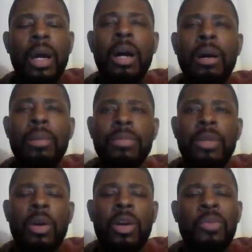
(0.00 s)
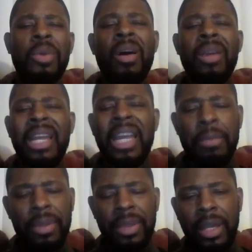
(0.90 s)
Because we all need
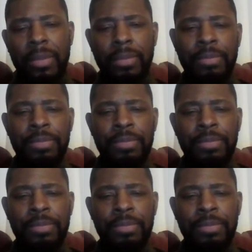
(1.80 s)
empathy.